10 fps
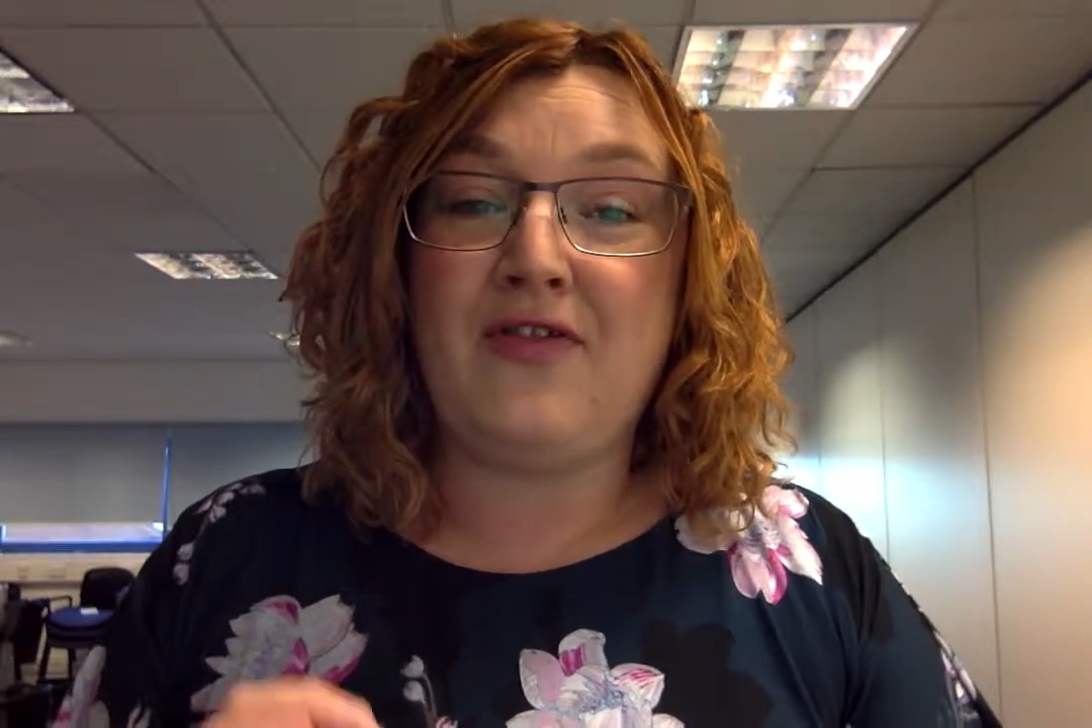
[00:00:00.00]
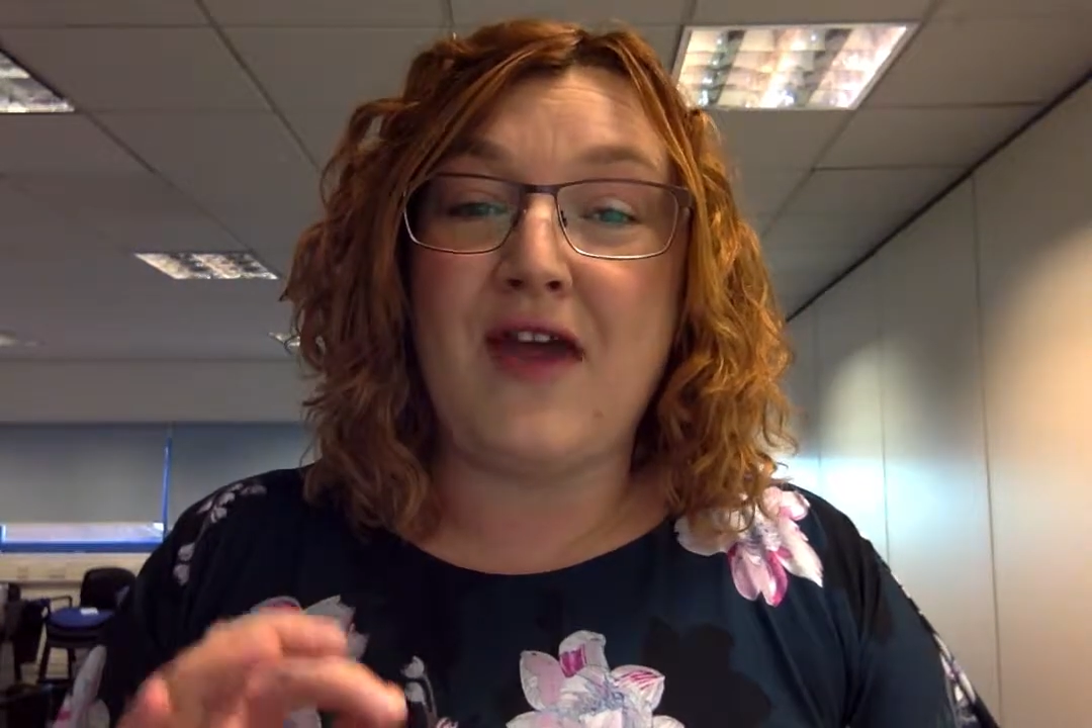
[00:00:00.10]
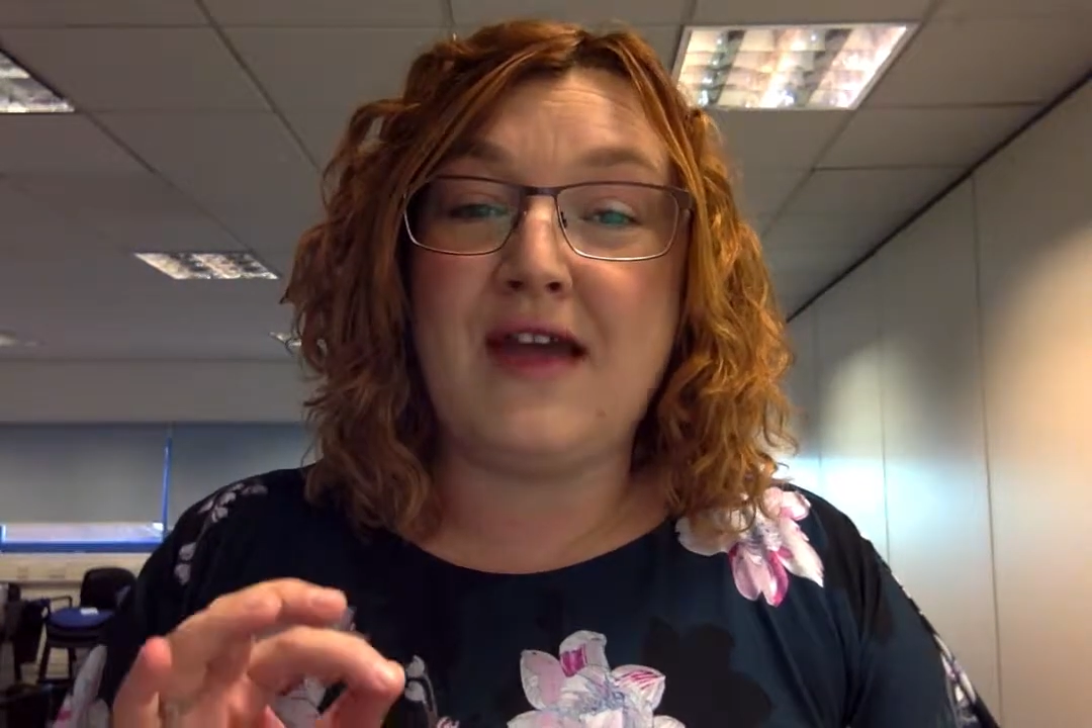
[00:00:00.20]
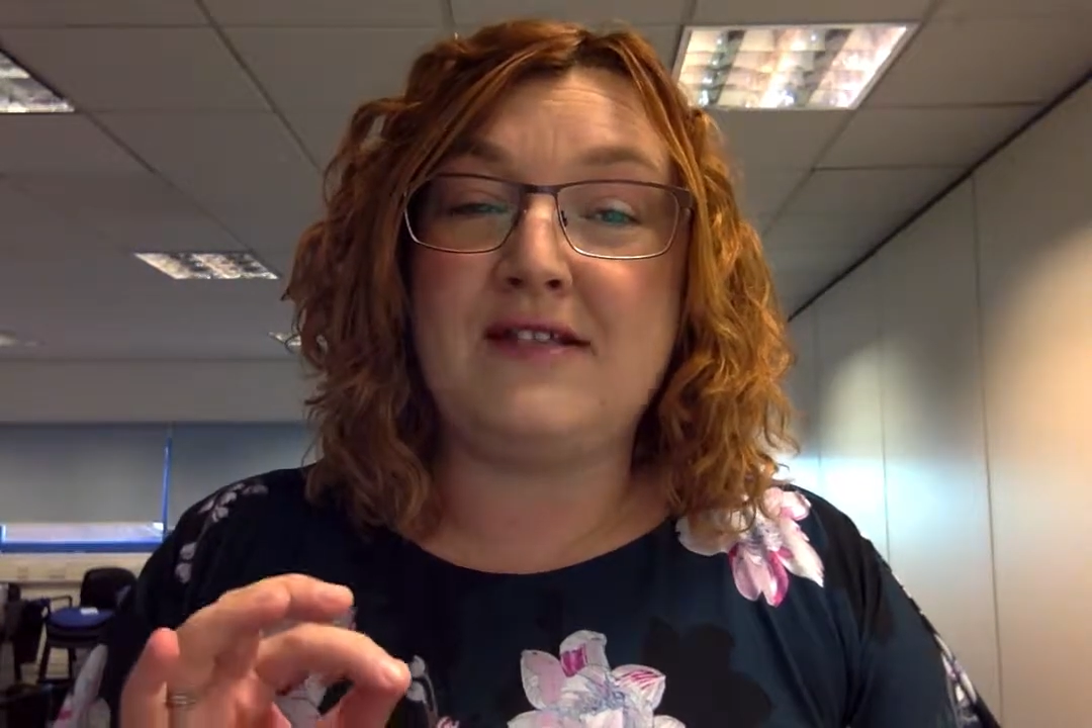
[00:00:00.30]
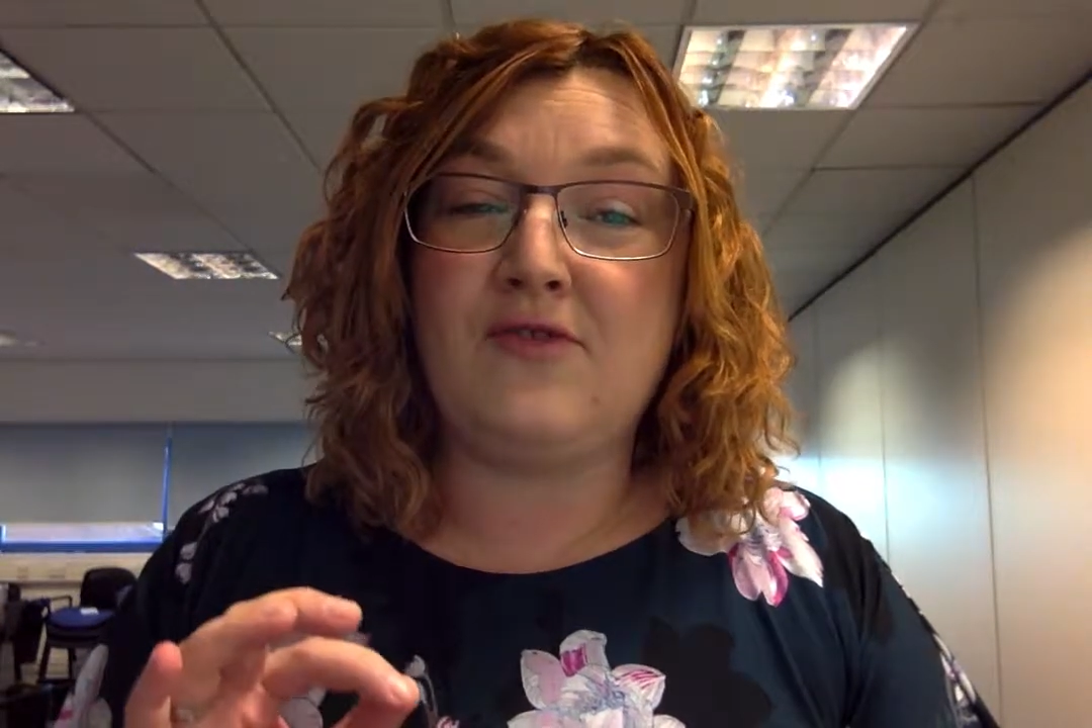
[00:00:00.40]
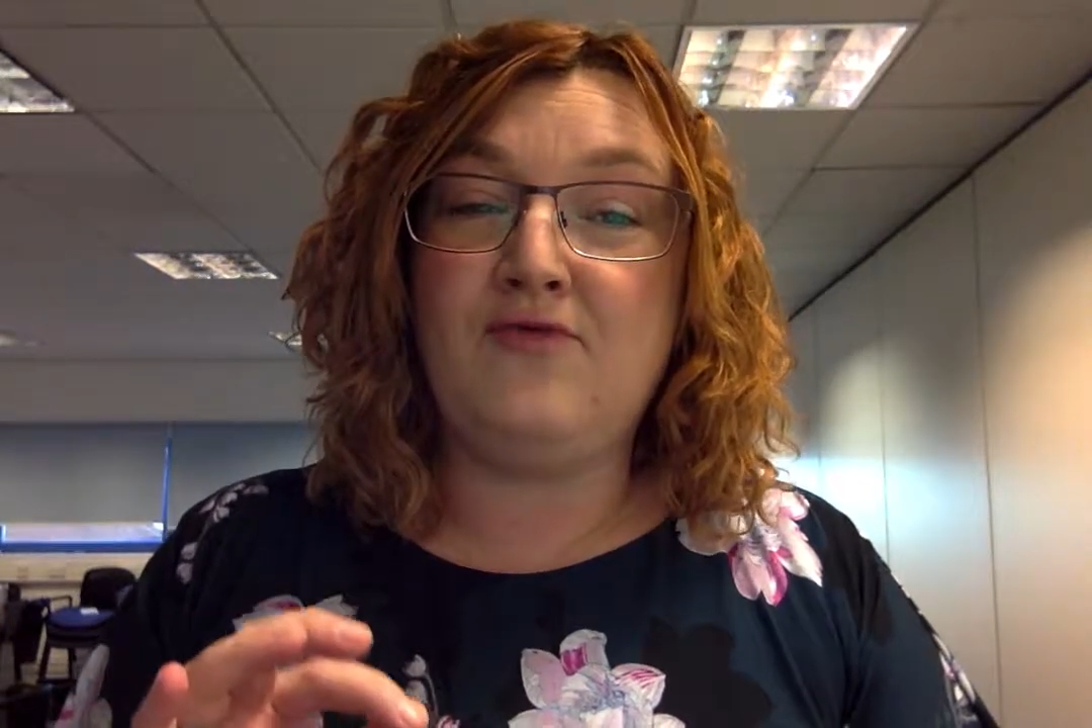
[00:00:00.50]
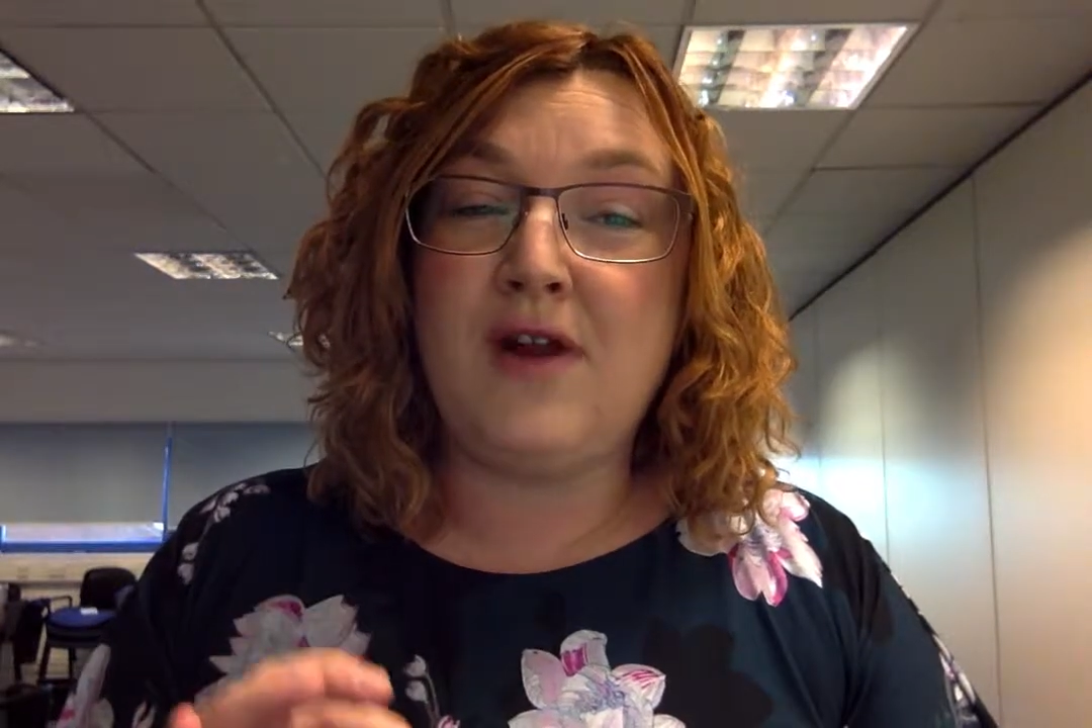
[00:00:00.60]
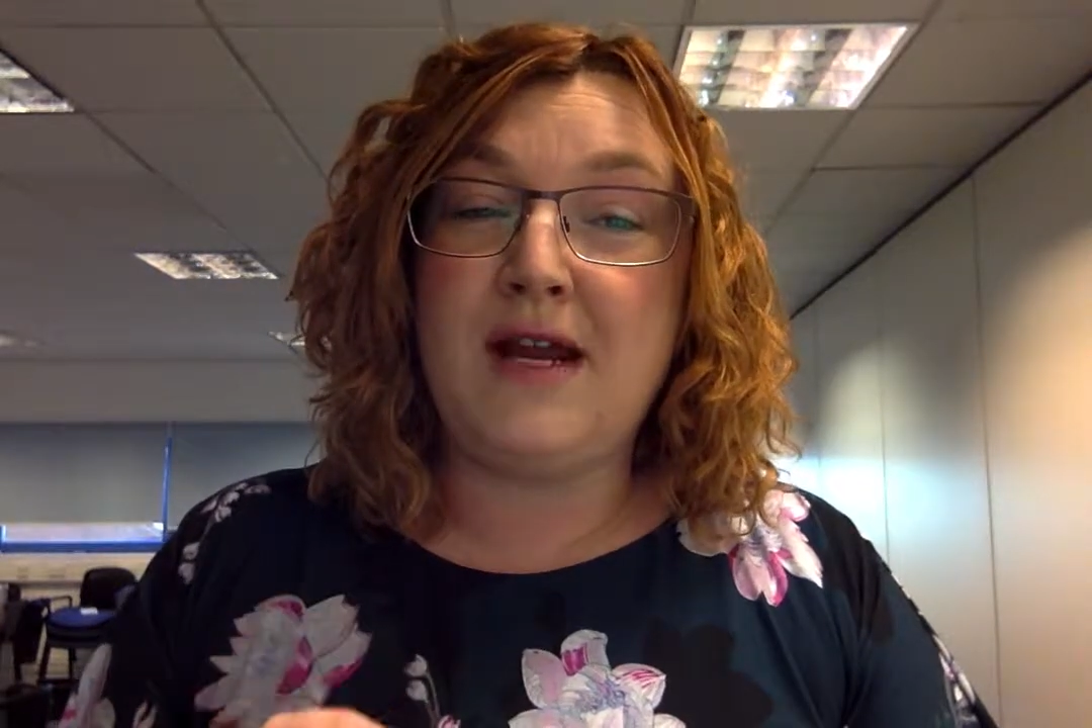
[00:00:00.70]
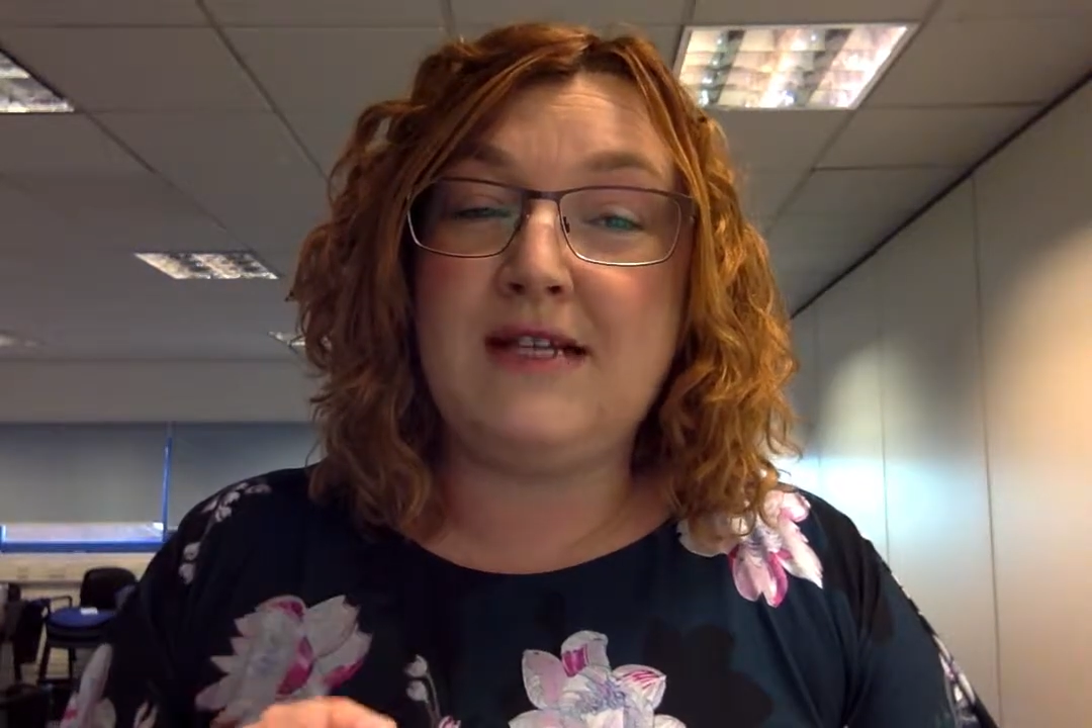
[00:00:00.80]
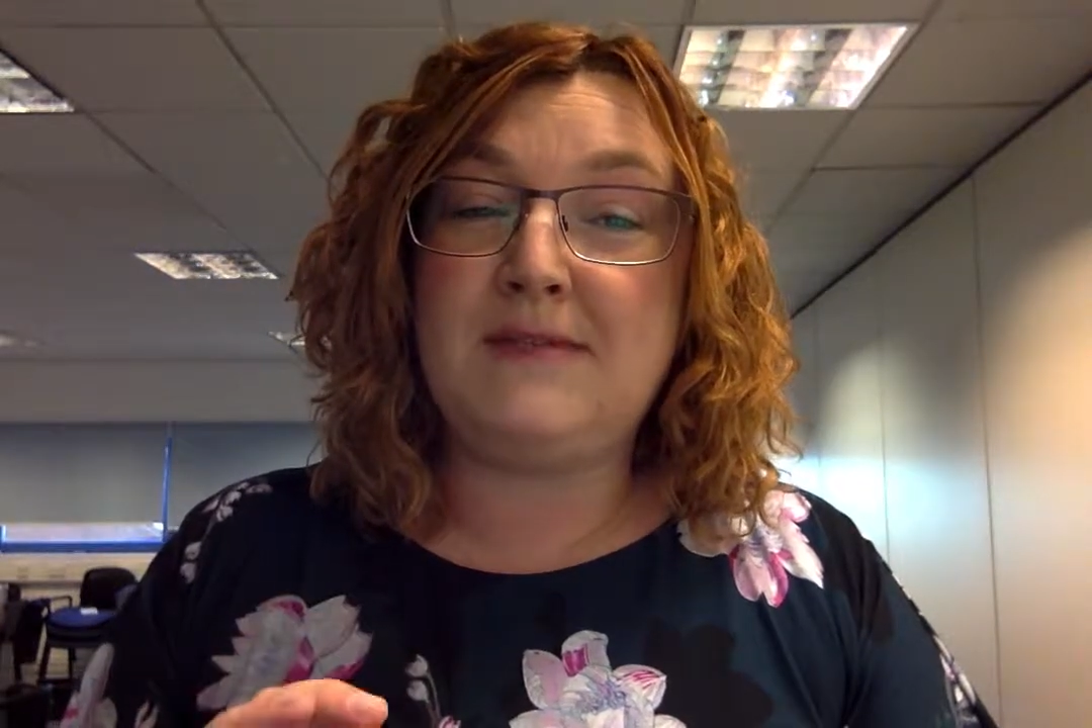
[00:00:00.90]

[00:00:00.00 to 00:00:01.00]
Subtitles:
that is really